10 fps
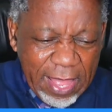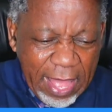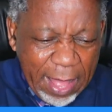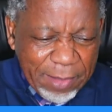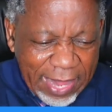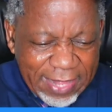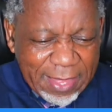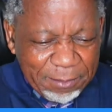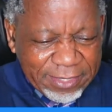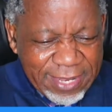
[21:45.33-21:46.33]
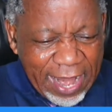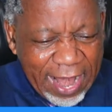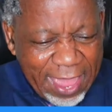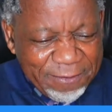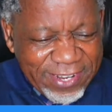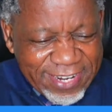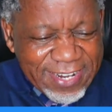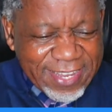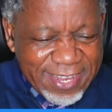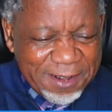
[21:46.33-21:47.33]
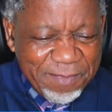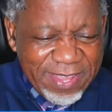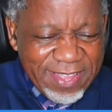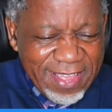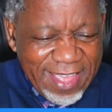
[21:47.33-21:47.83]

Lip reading: I'm glad I'm still alive. He didn't kill me.